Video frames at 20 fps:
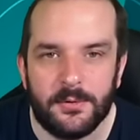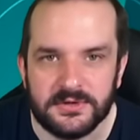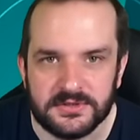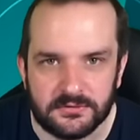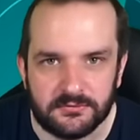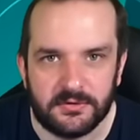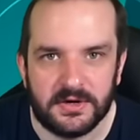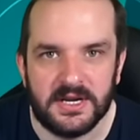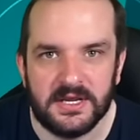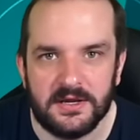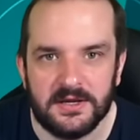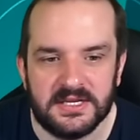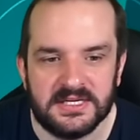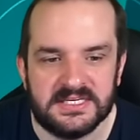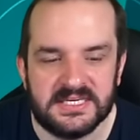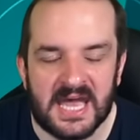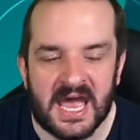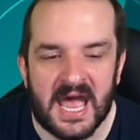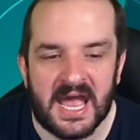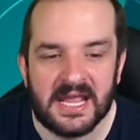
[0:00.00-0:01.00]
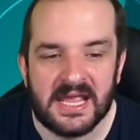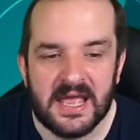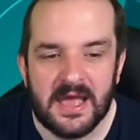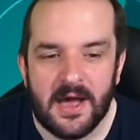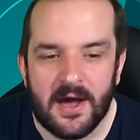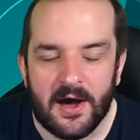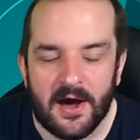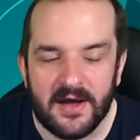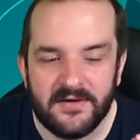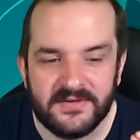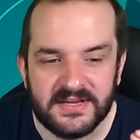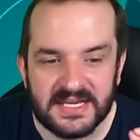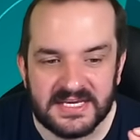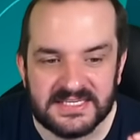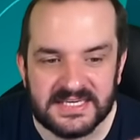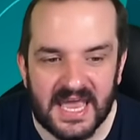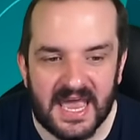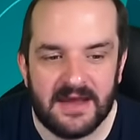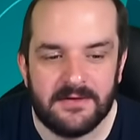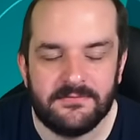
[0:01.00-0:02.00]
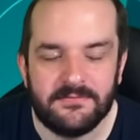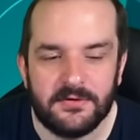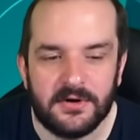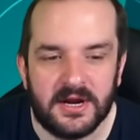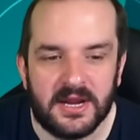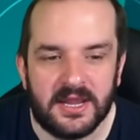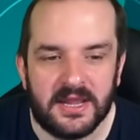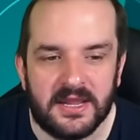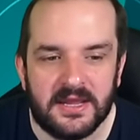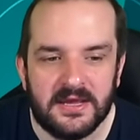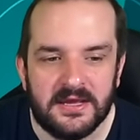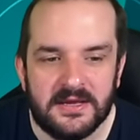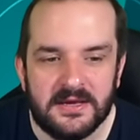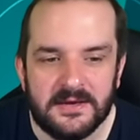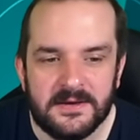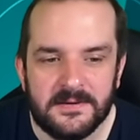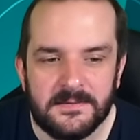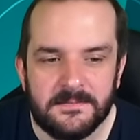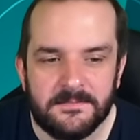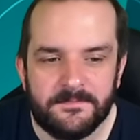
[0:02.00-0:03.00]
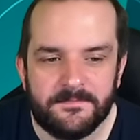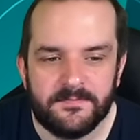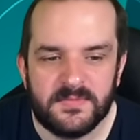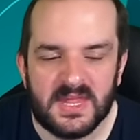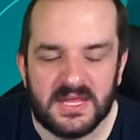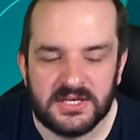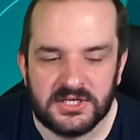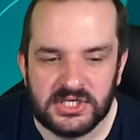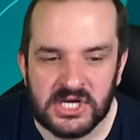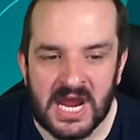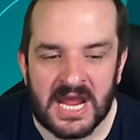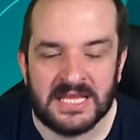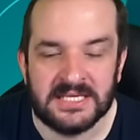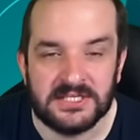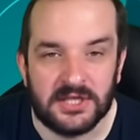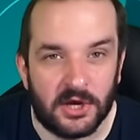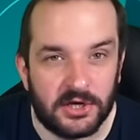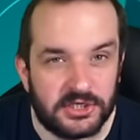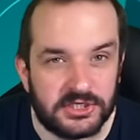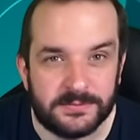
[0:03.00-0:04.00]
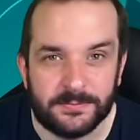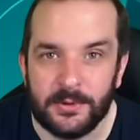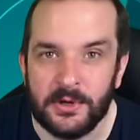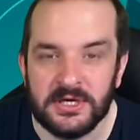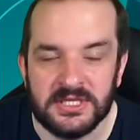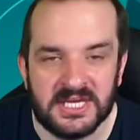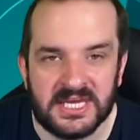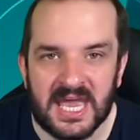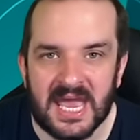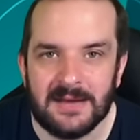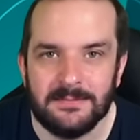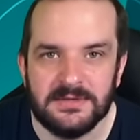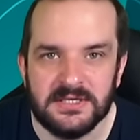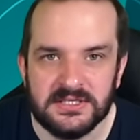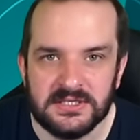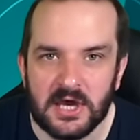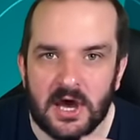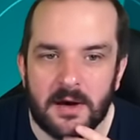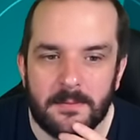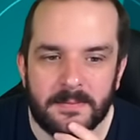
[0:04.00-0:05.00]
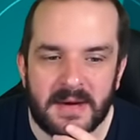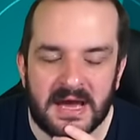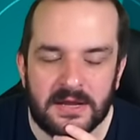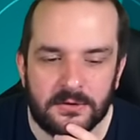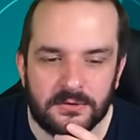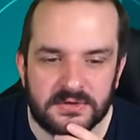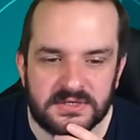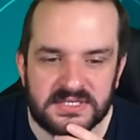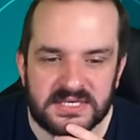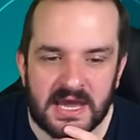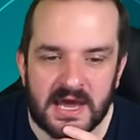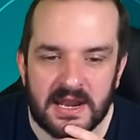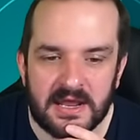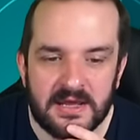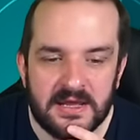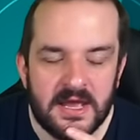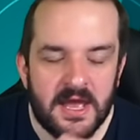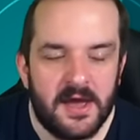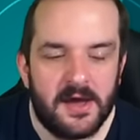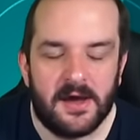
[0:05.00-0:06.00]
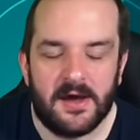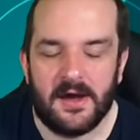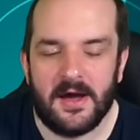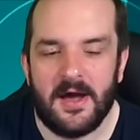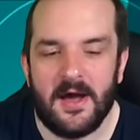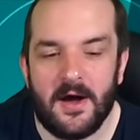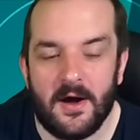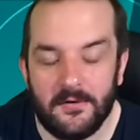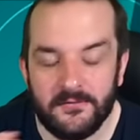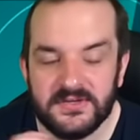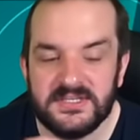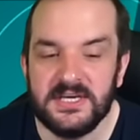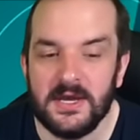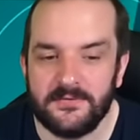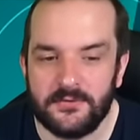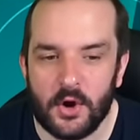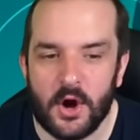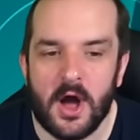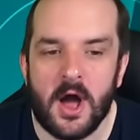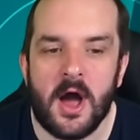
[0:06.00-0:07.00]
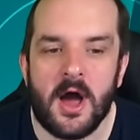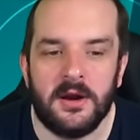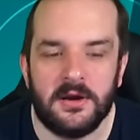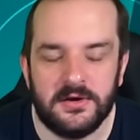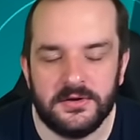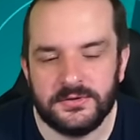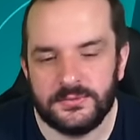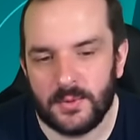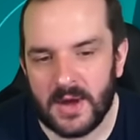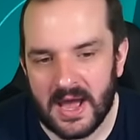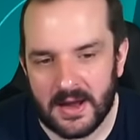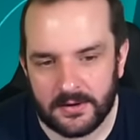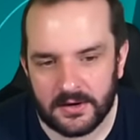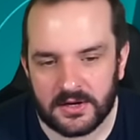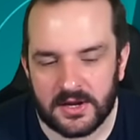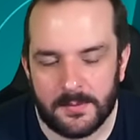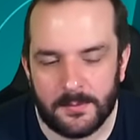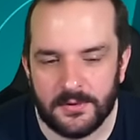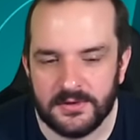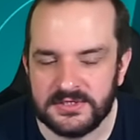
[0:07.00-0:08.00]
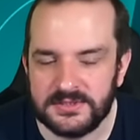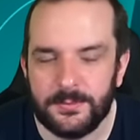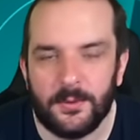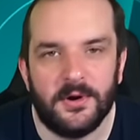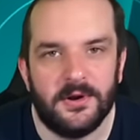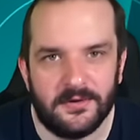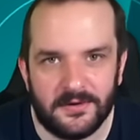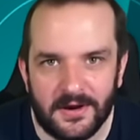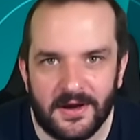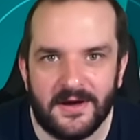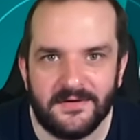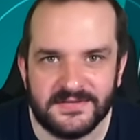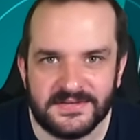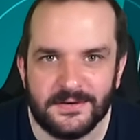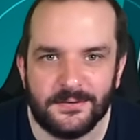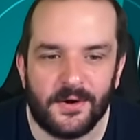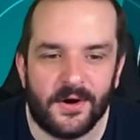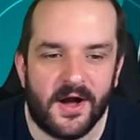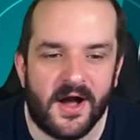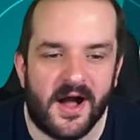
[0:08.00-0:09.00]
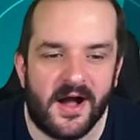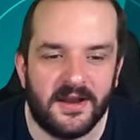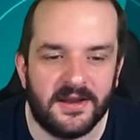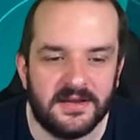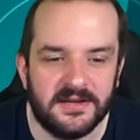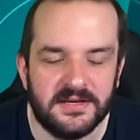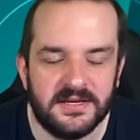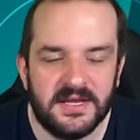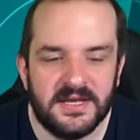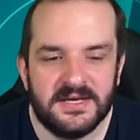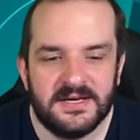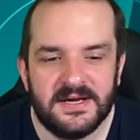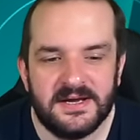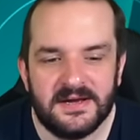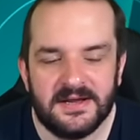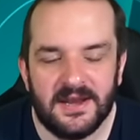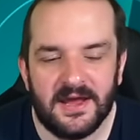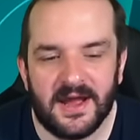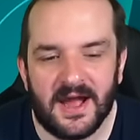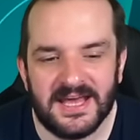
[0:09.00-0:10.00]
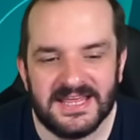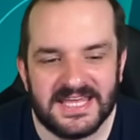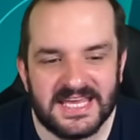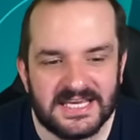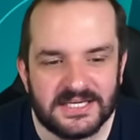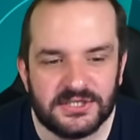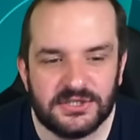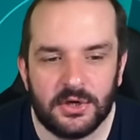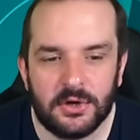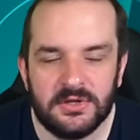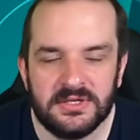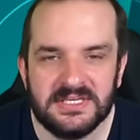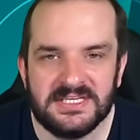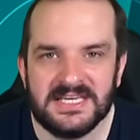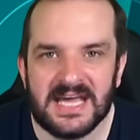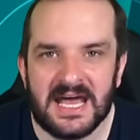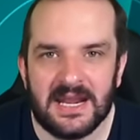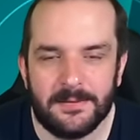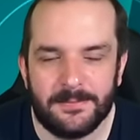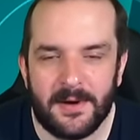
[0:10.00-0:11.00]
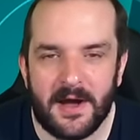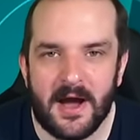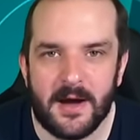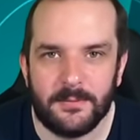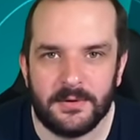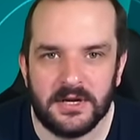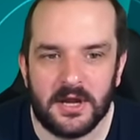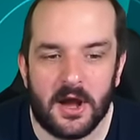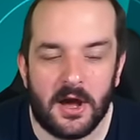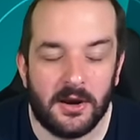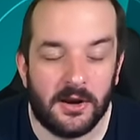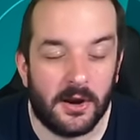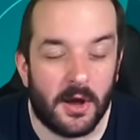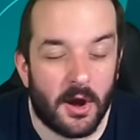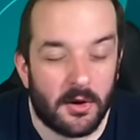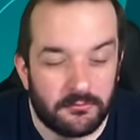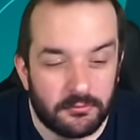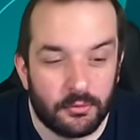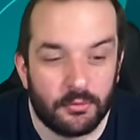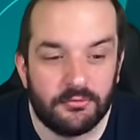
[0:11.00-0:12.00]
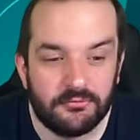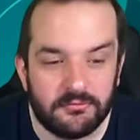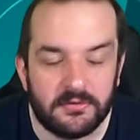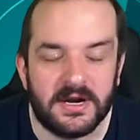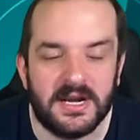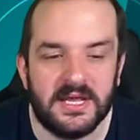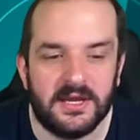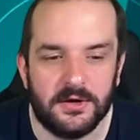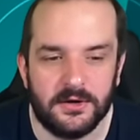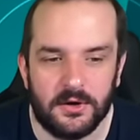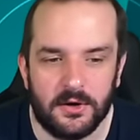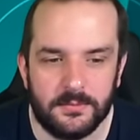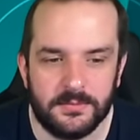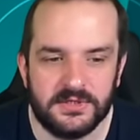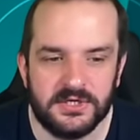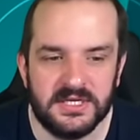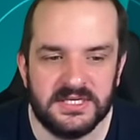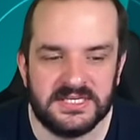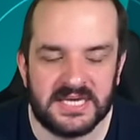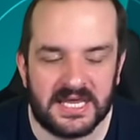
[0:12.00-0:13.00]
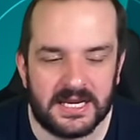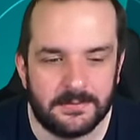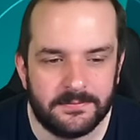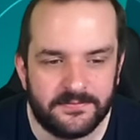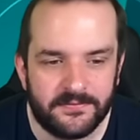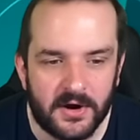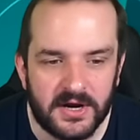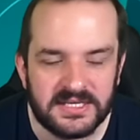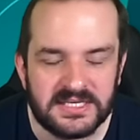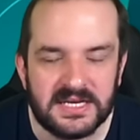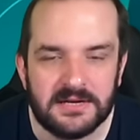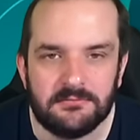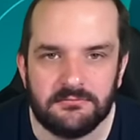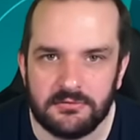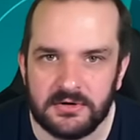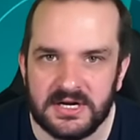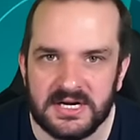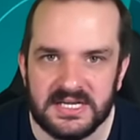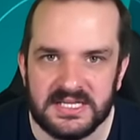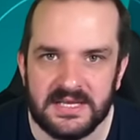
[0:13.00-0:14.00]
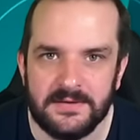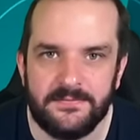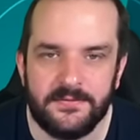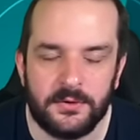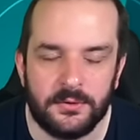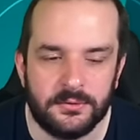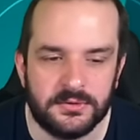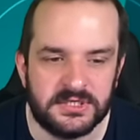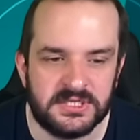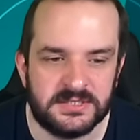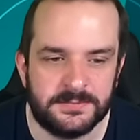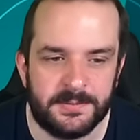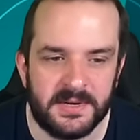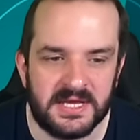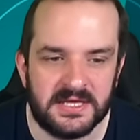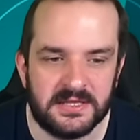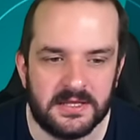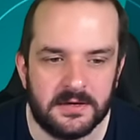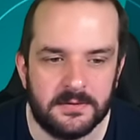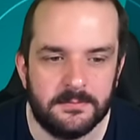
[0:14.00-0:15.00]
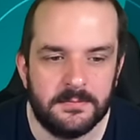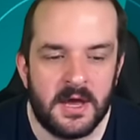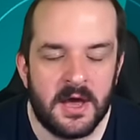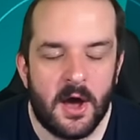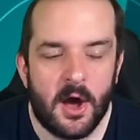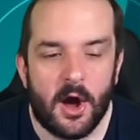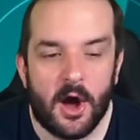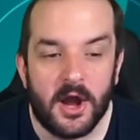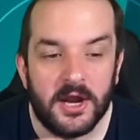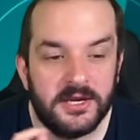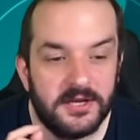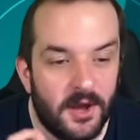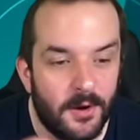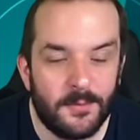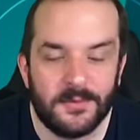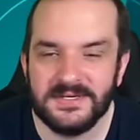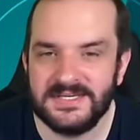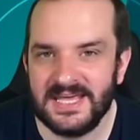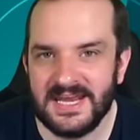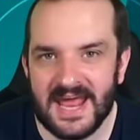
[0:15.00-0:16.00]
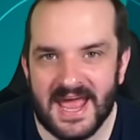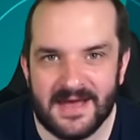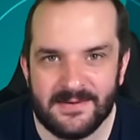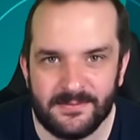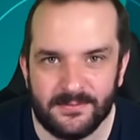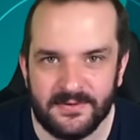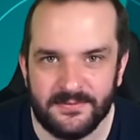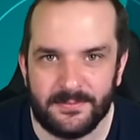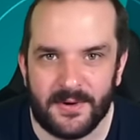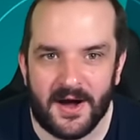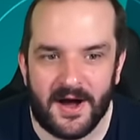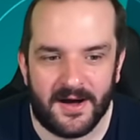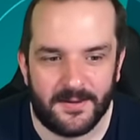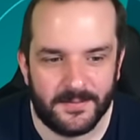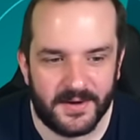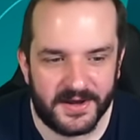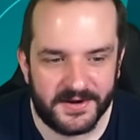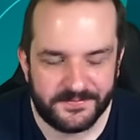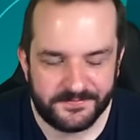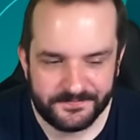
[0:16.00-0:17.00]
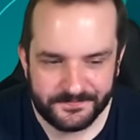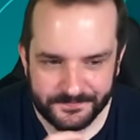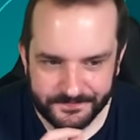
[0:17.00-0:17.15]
is a really good attack. I think there's every chance that I just put the captain's armband on Salah. Obviously I've got Haaland as well, and I come on, spoiler alert, I've still got Haaland. Like, I think Son, Salah, Palmer and Haaland are all really good options, and I'm finding it really difficult to split them. I know what's going to happen with Palmer.